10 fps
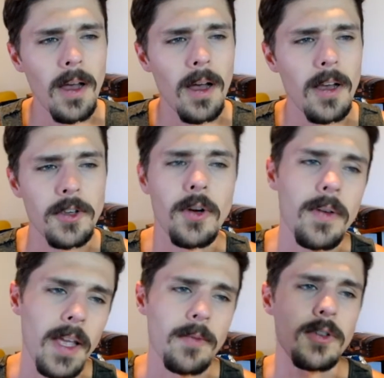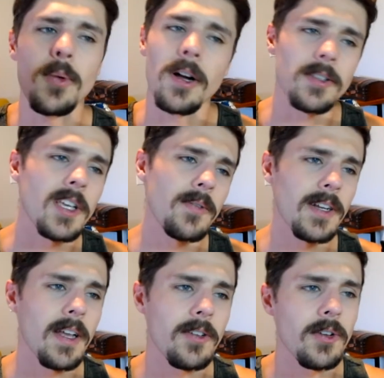So in response,
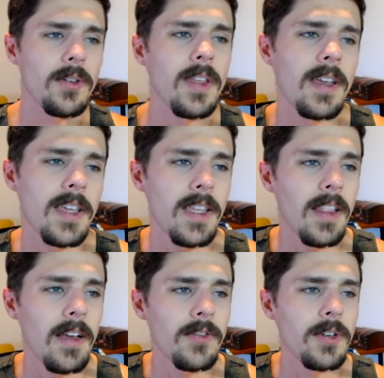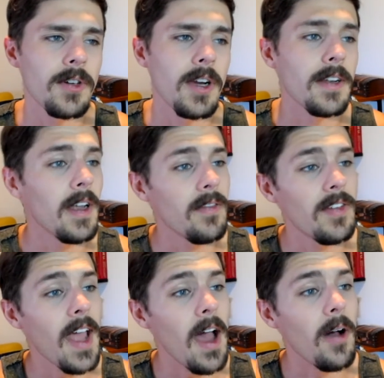Henry tells her that he loves her enough
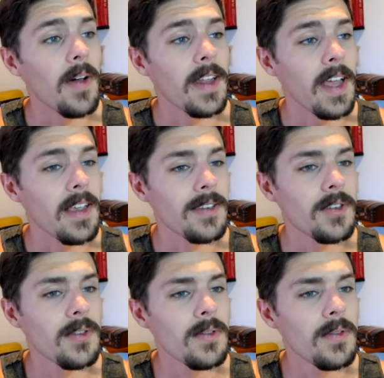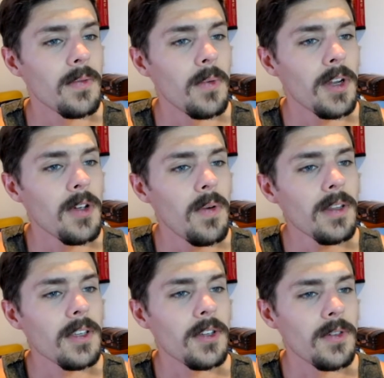now and asks, "What do you
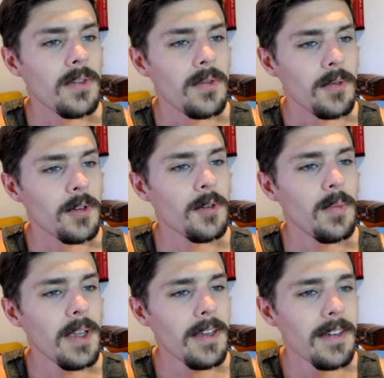want to do? Ruin me?"